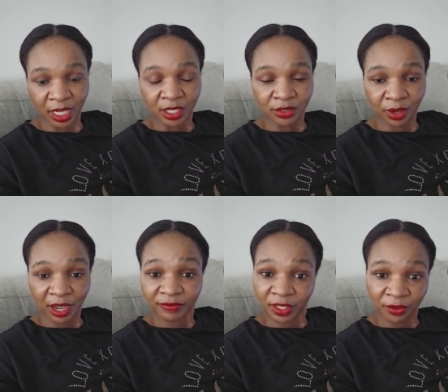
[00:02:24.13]
So
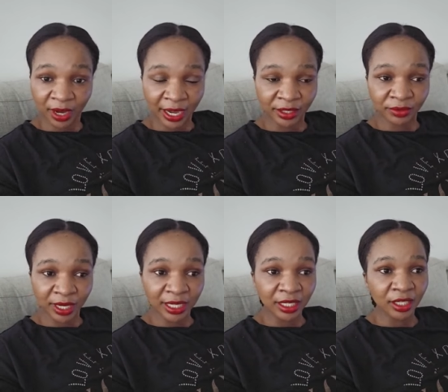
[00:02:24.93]
after your
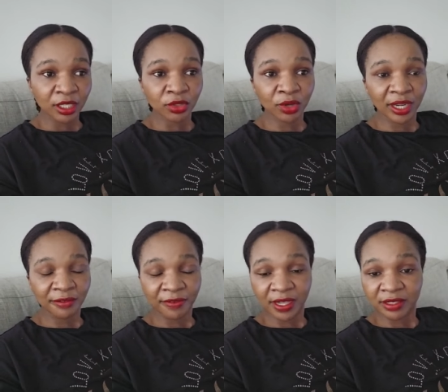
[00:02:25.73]
I-20, you can
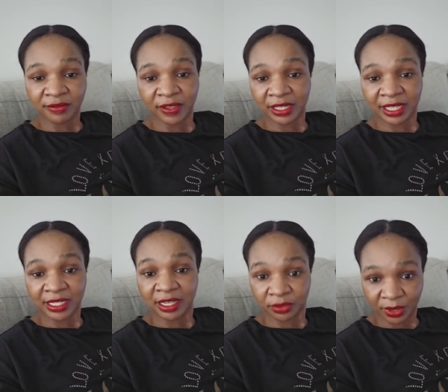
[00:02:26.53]
first fill the
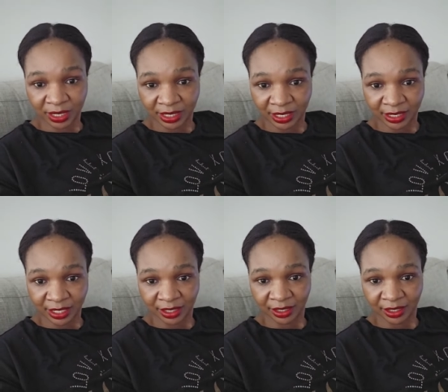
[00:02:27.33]
DS-160.